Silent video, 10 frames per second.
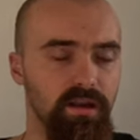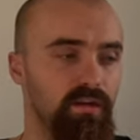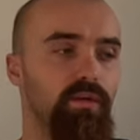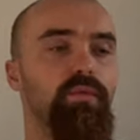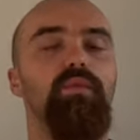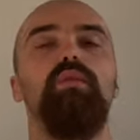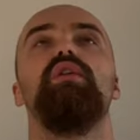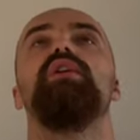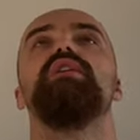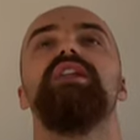and go,
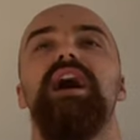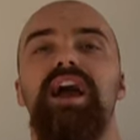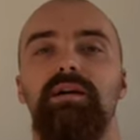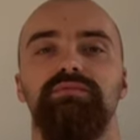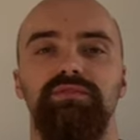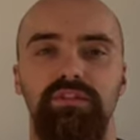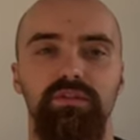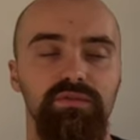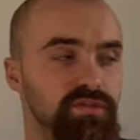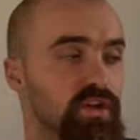what an
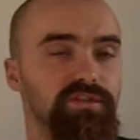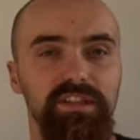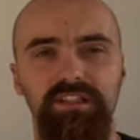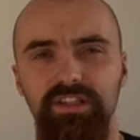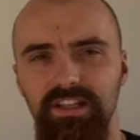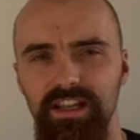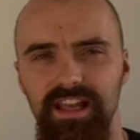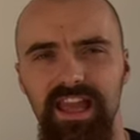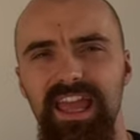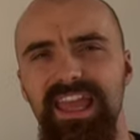absolute sausage.
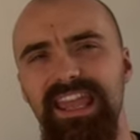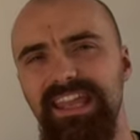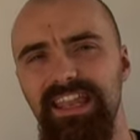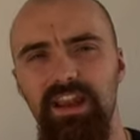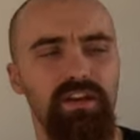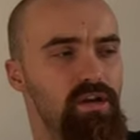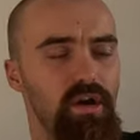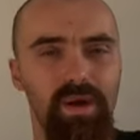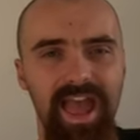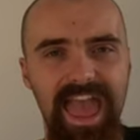He didn't
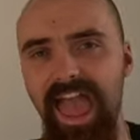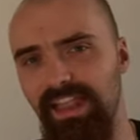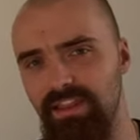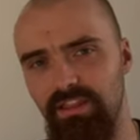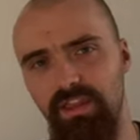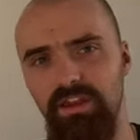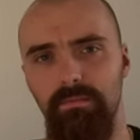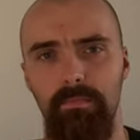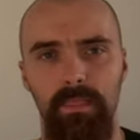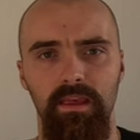know anything.
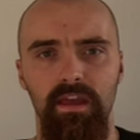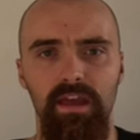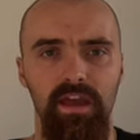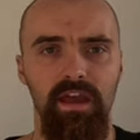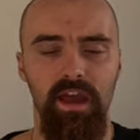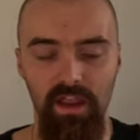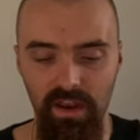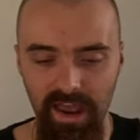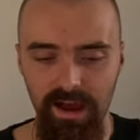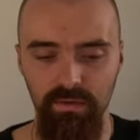And
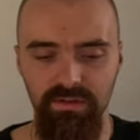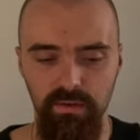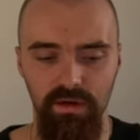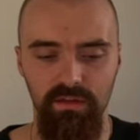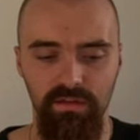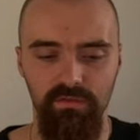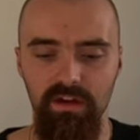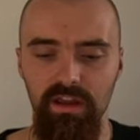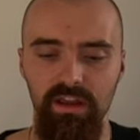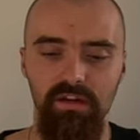now at
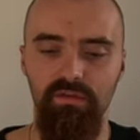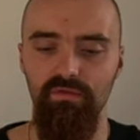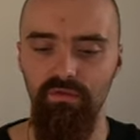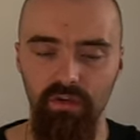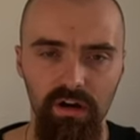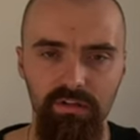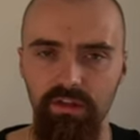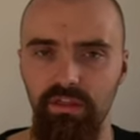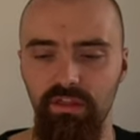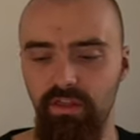23, rather
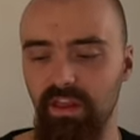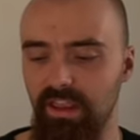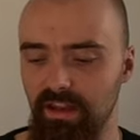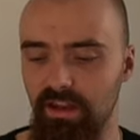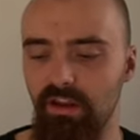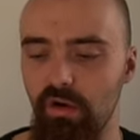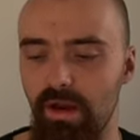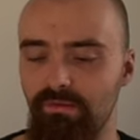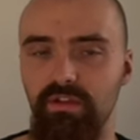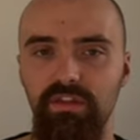than thinking I know
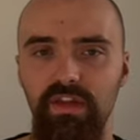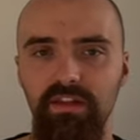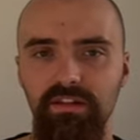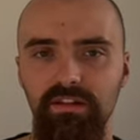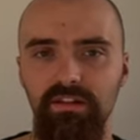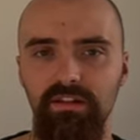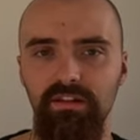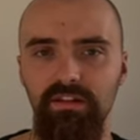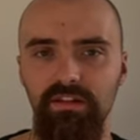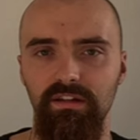everything,
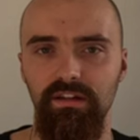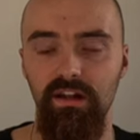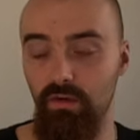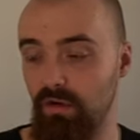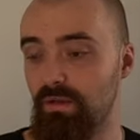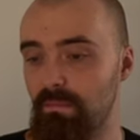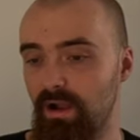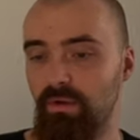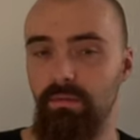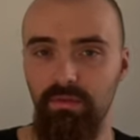and looking
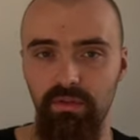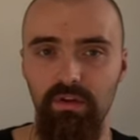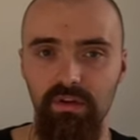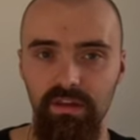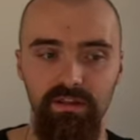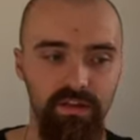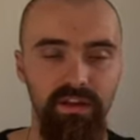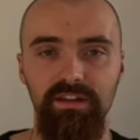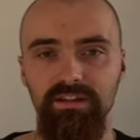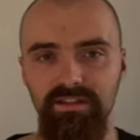back when I'm 30 and
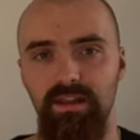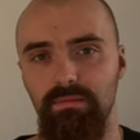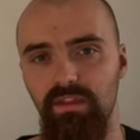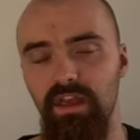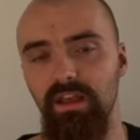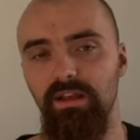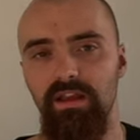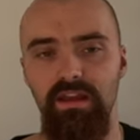thinking the same thing,